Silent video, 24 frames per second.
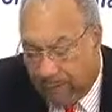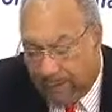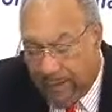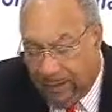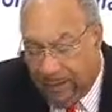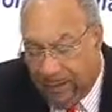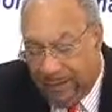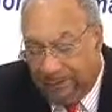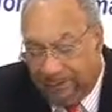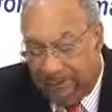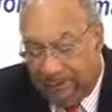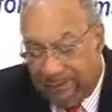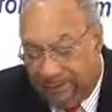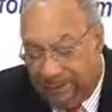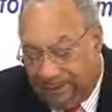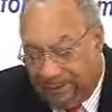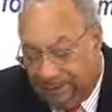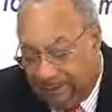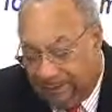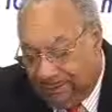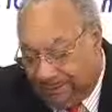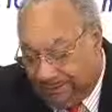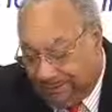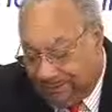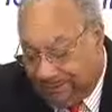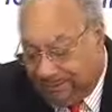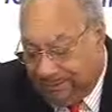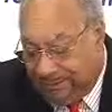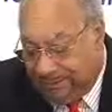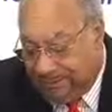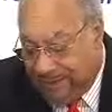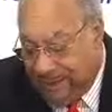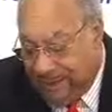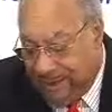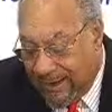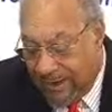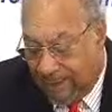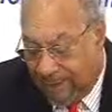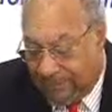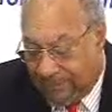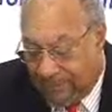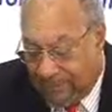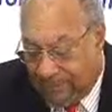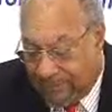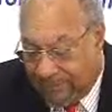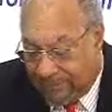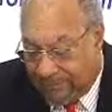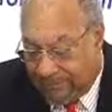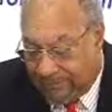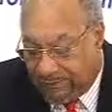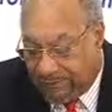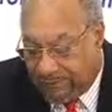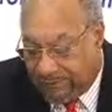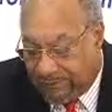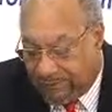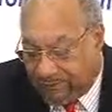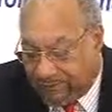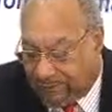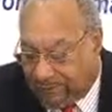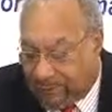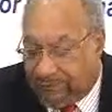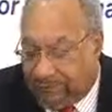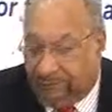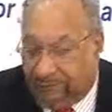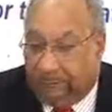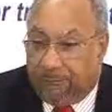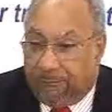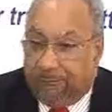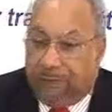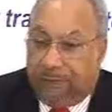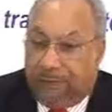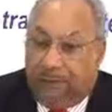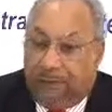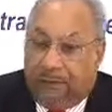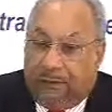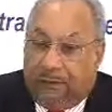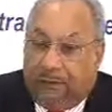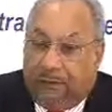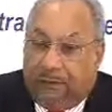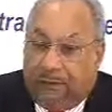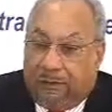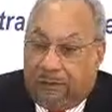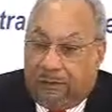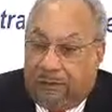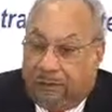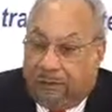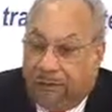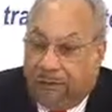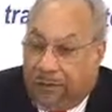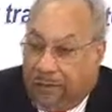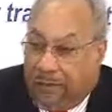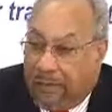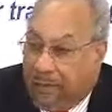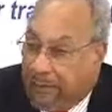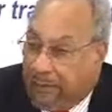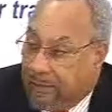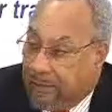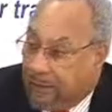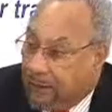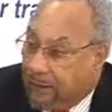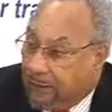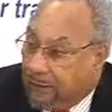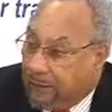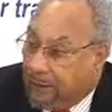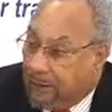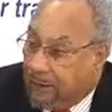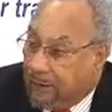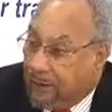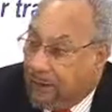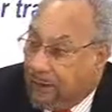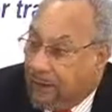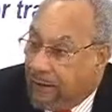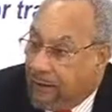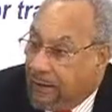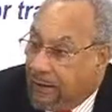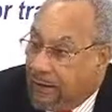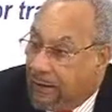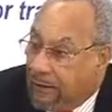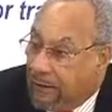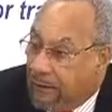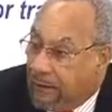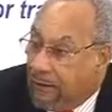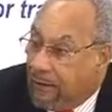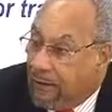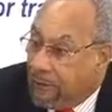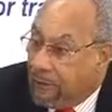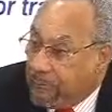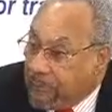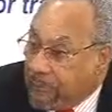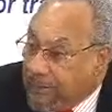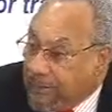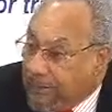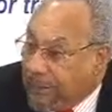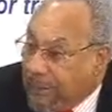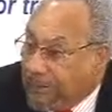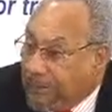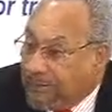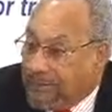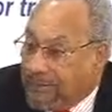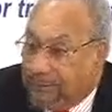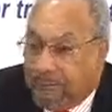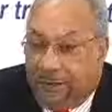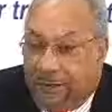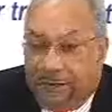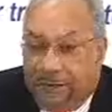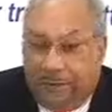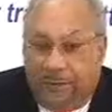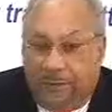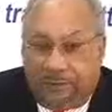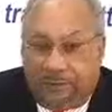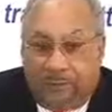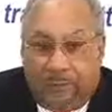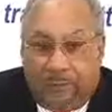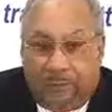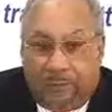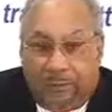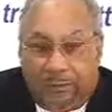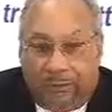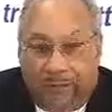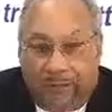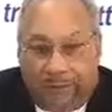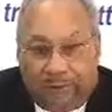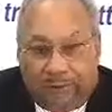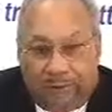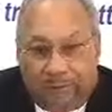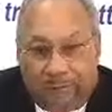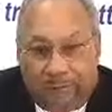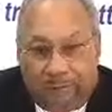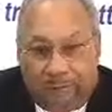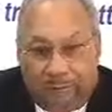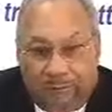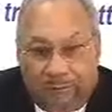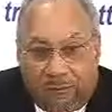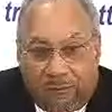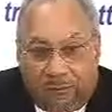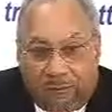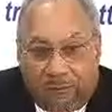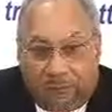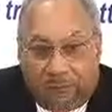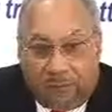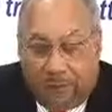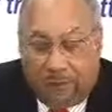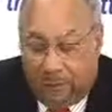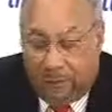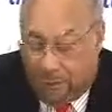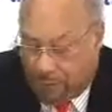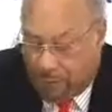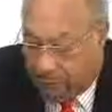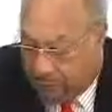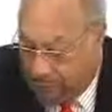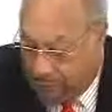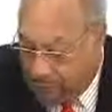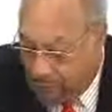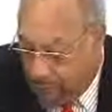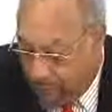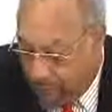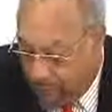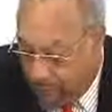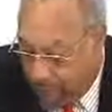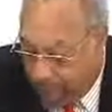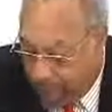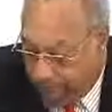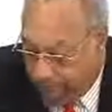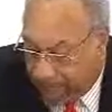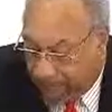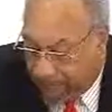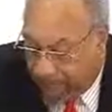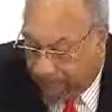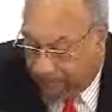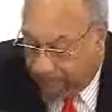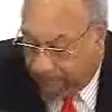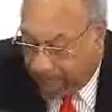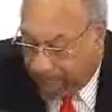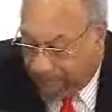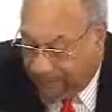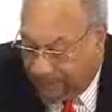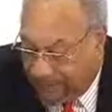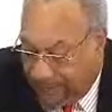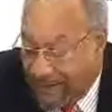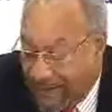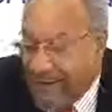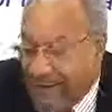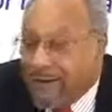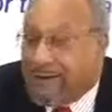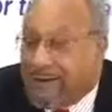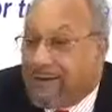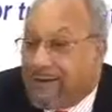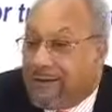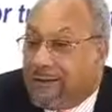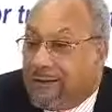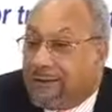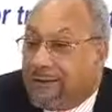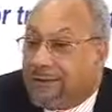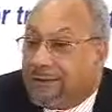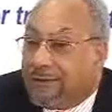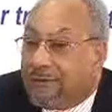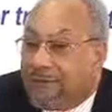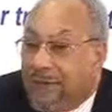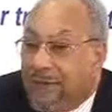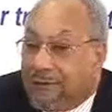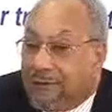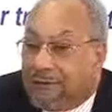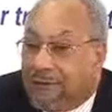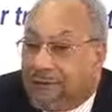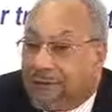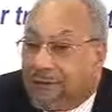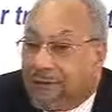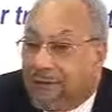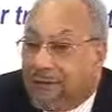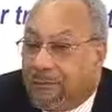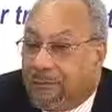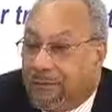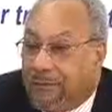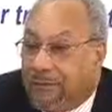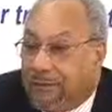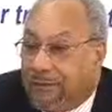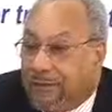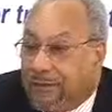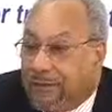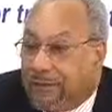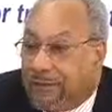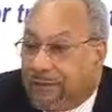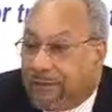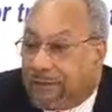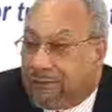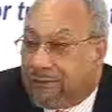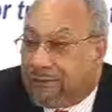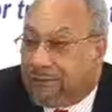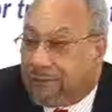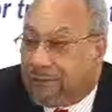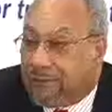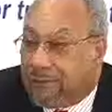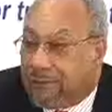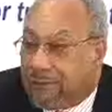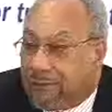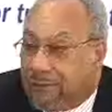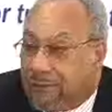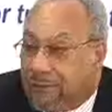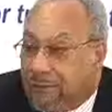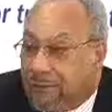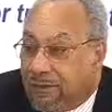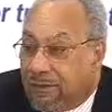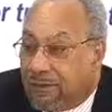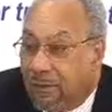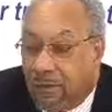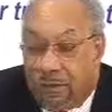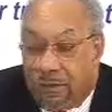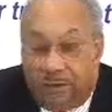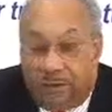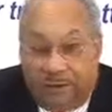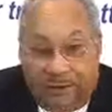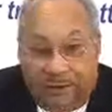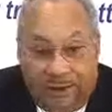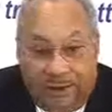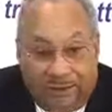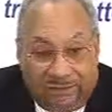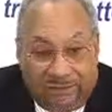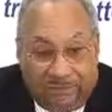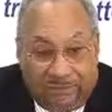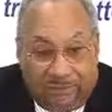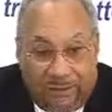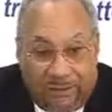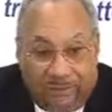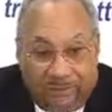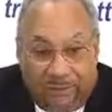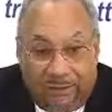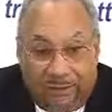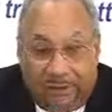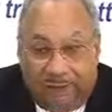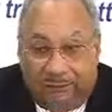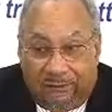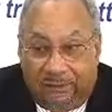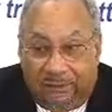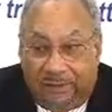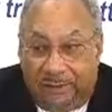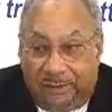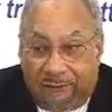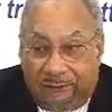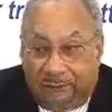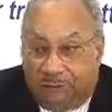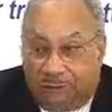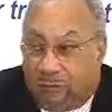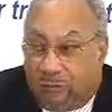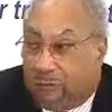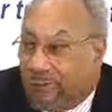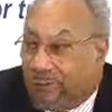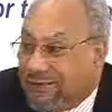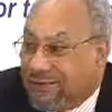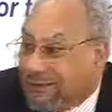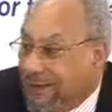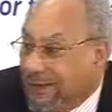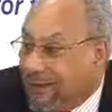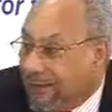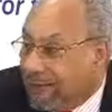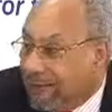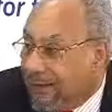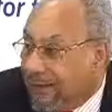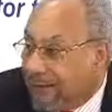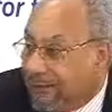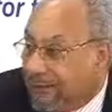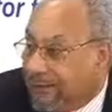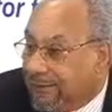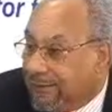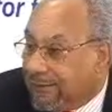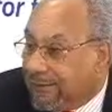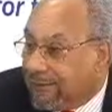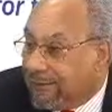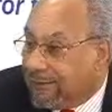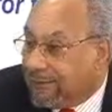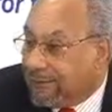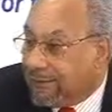regard to the CCL, for instance, they are obligated by this memorandum to attend technical meetings organized by the RNM to which they're invited.